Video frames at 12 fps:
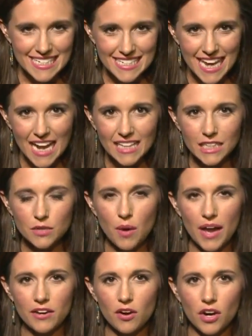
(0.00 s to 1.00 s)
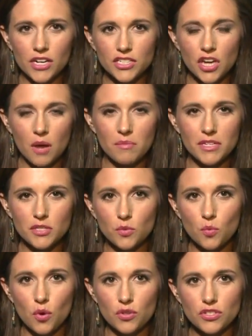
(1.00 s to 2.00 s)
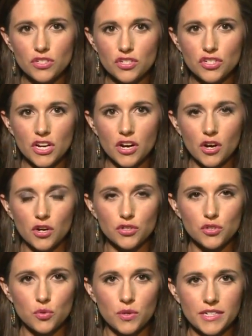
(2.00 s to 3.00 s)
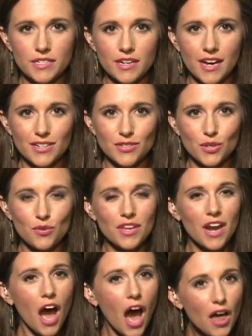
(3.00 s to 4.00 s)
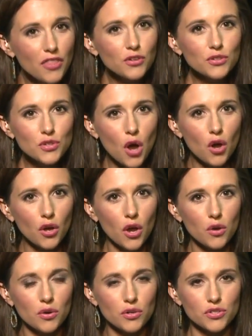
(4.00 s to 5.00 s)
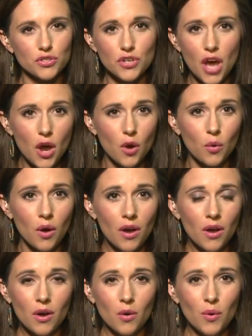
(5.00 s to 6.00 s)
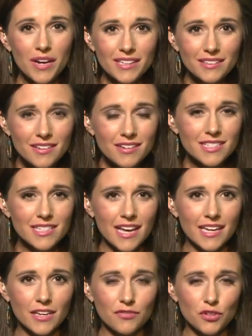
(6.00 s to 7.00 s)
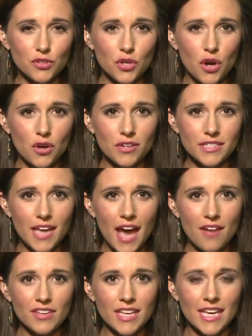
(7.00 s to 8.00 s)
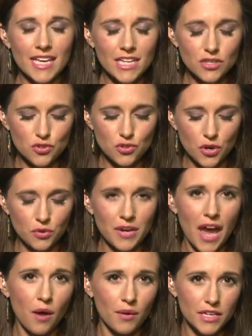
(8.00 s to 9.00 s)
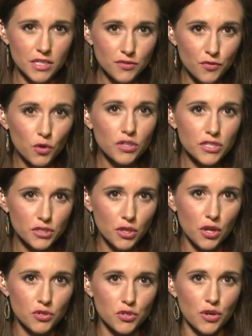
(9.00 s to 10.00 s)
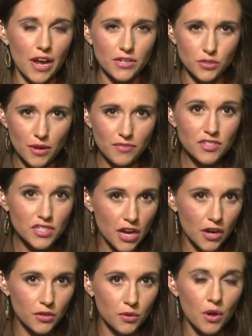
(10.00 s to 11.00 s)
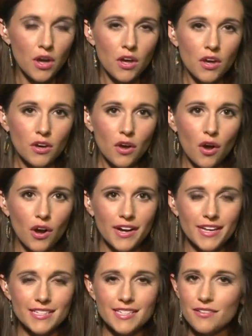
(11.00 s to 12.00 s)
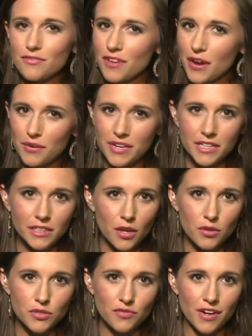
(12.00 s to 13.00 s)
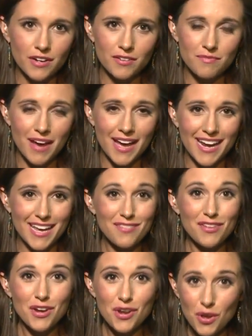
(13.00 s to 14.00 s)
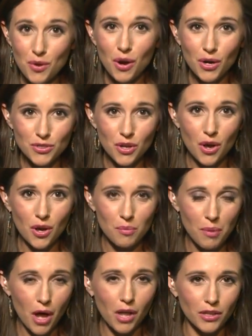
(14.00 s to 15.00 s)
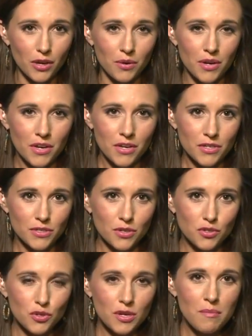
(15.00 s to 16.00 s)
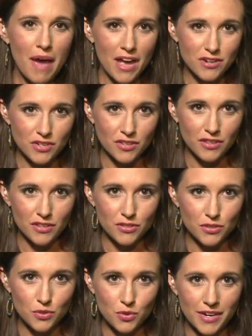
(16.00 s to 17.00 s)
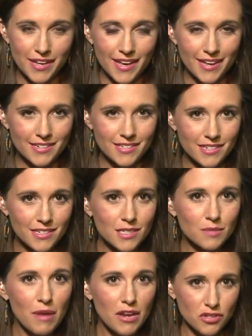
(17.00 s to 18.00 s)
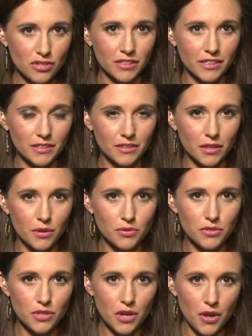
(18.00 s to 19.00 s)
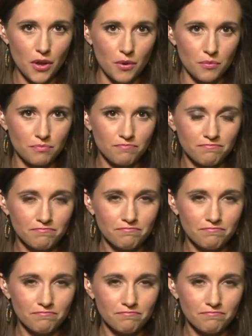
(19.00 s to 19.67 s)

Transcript: exactly why Kari Thomas wants to share her story tonight so that other dog owners know what it looks like if your dog is having a heat stroke. Now, as full disclosure, I do have to tell you, Kari is a very close friend of mine. I even knew her dog, Apollo. So, as you can imagine, this story hits especially close to home.